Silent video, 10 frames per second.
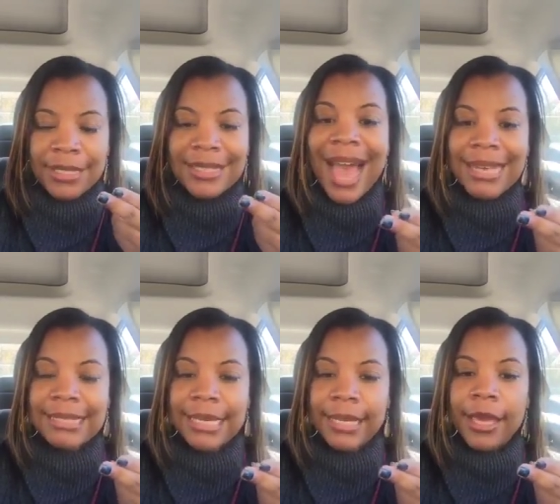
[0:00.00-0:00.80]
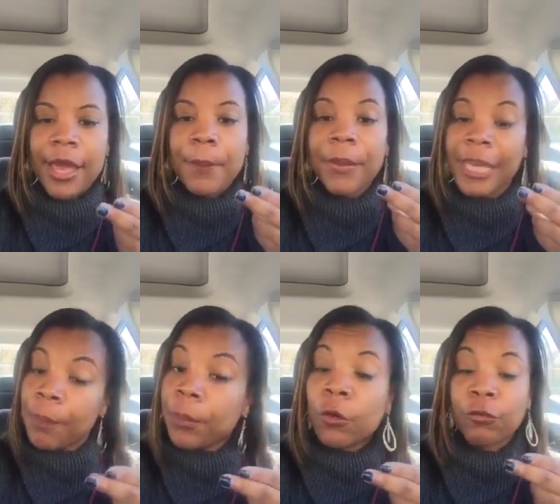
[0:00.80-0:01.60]
toxic
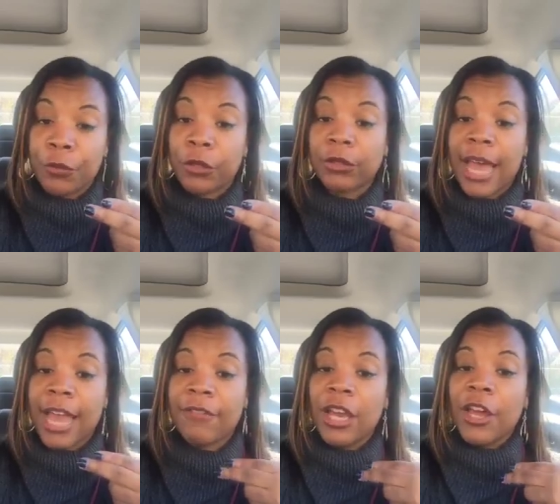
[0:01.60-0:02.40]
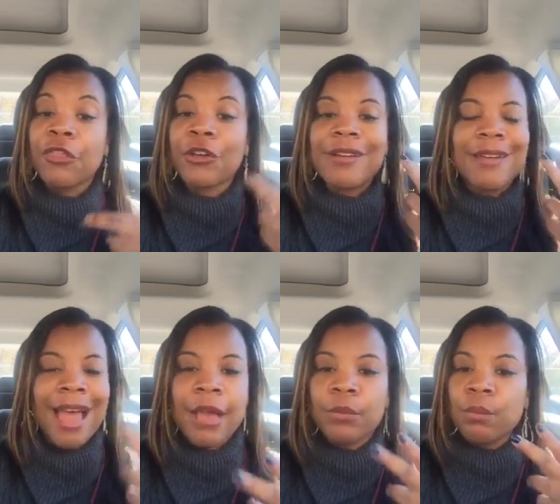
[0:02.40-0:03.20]
people from your life that are
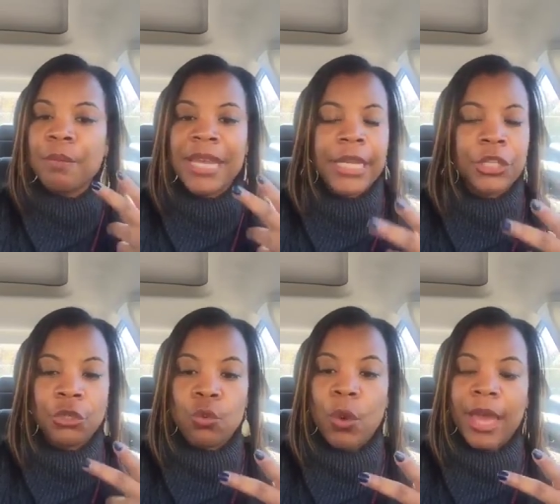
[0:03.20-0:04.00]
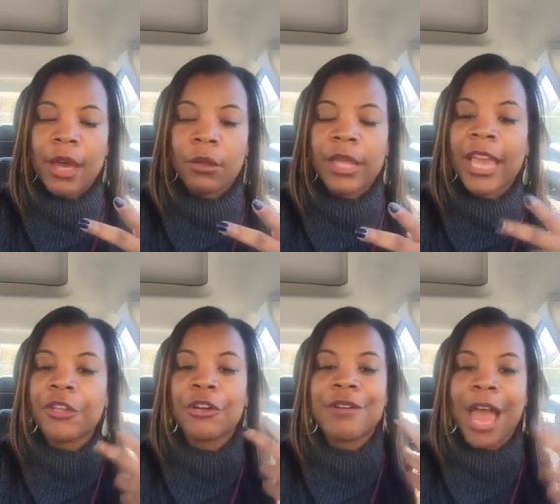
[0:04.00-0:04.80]
not meaning you well and
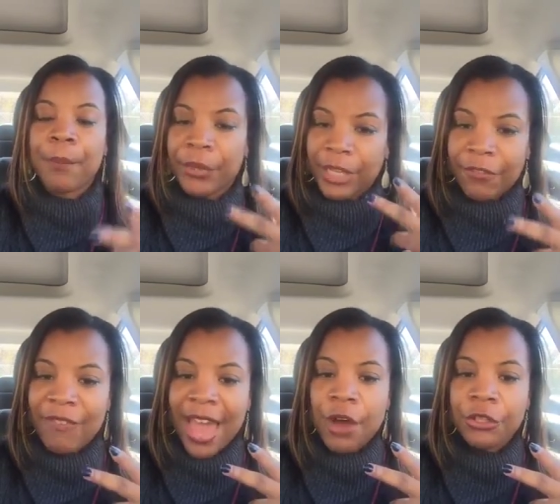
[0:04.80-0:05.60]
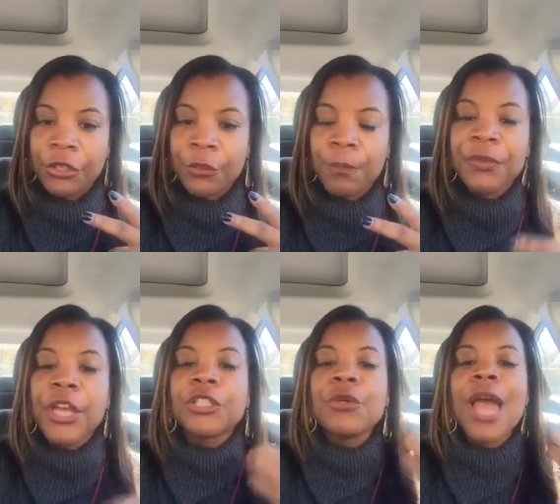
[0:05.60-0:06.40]
that are not bringing value.
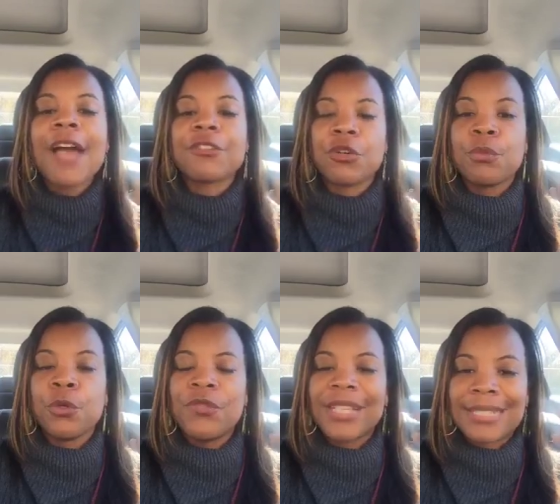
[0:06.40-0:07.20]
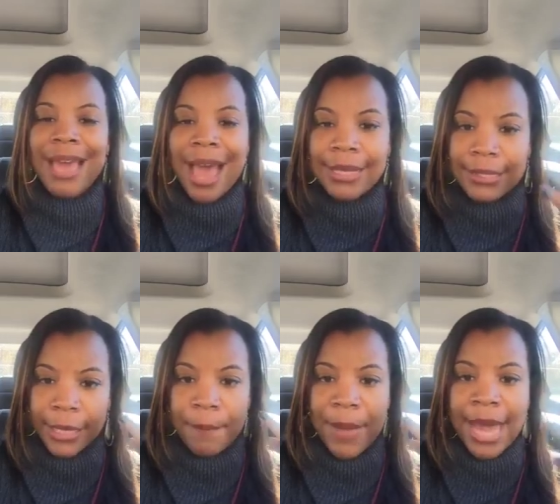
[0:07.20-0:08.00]
You have to remove the
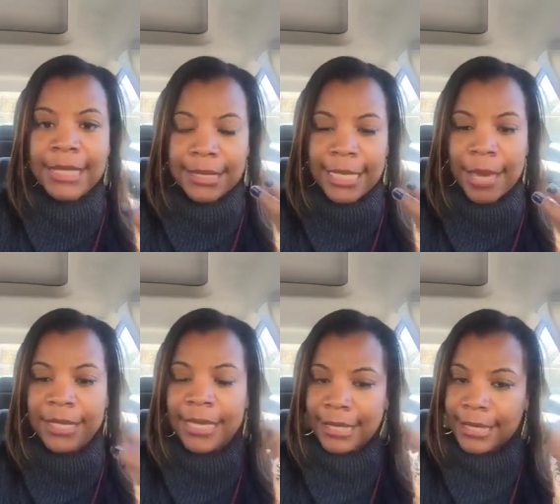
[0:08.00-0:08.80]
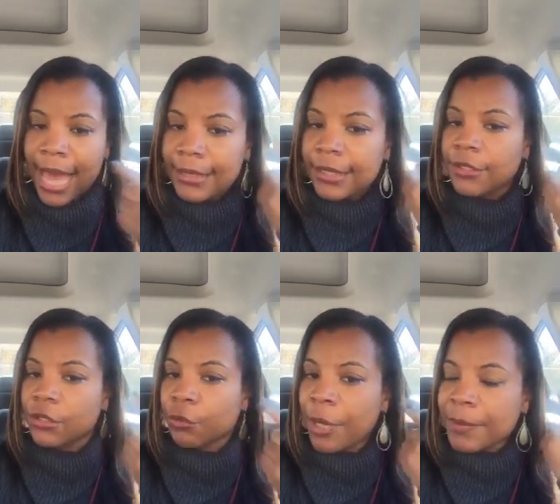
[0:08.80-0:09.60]
toxic mindsets and that toxic
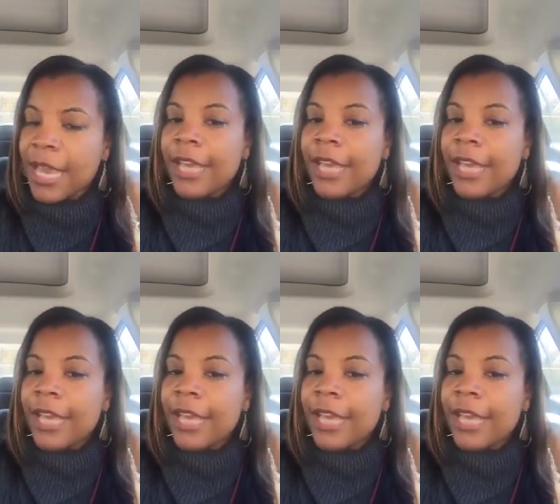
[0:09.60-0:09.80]
script